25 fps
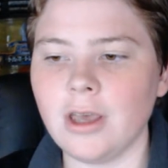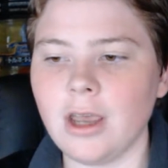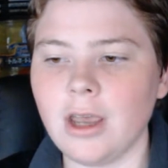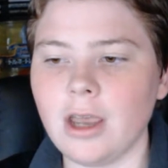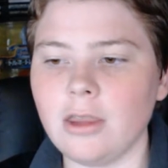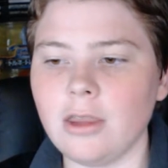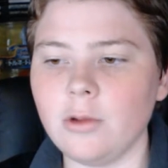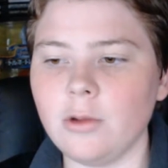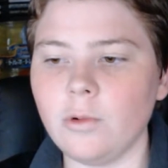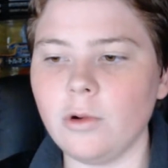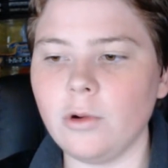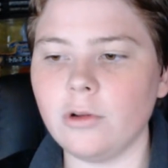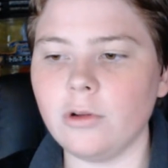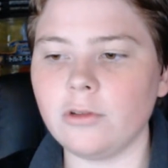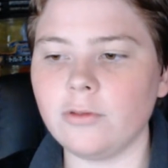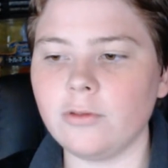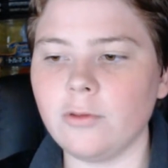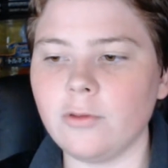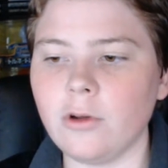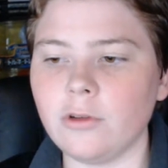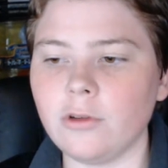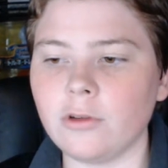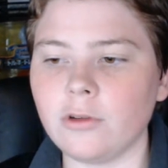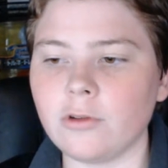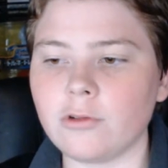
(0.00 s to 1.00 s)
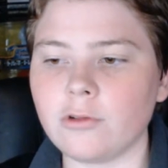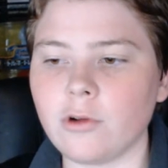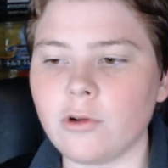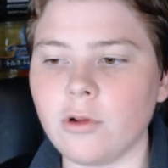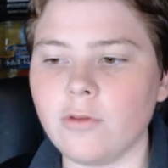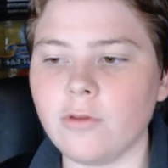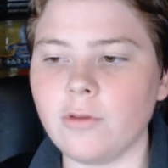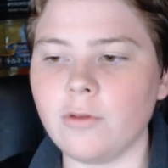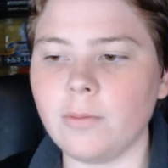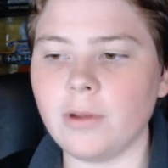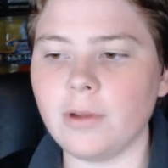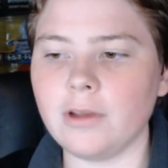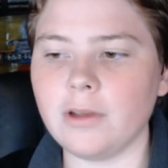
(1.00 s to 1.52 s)
and the world's first
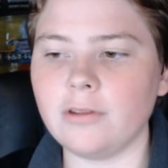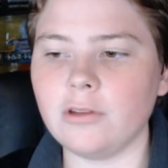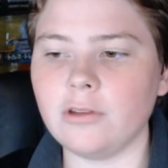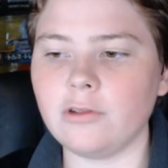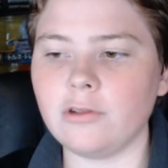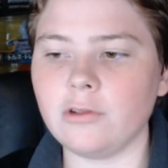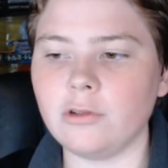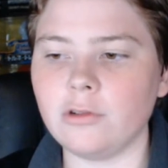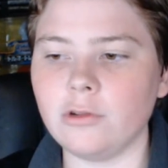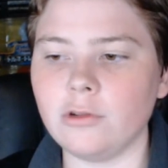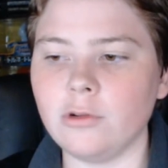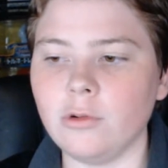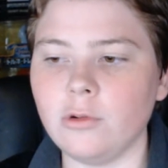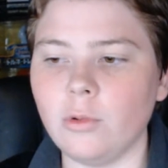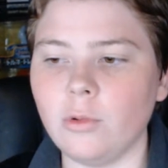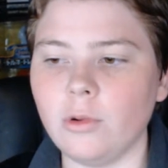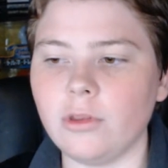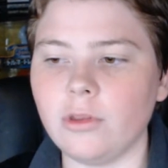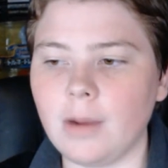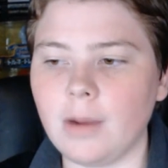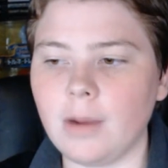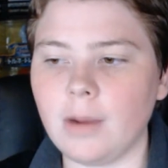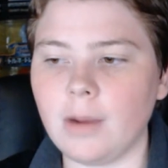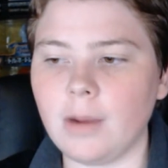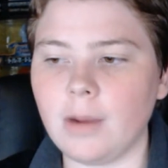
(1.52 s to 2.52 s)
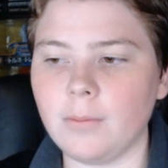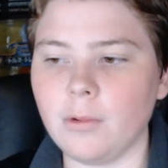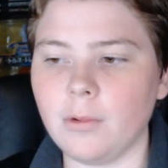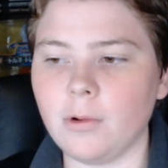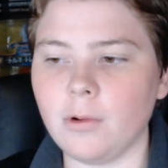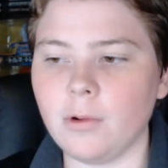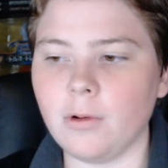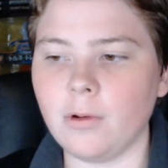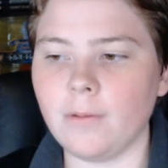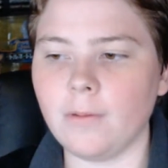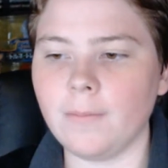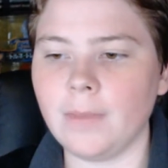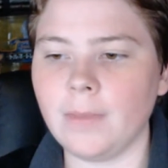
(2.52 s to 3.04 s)
controller for PlayStation 2 with a
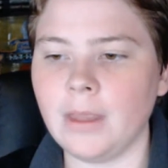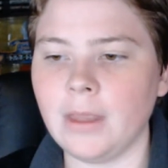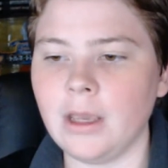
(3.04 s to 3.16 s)
trackball.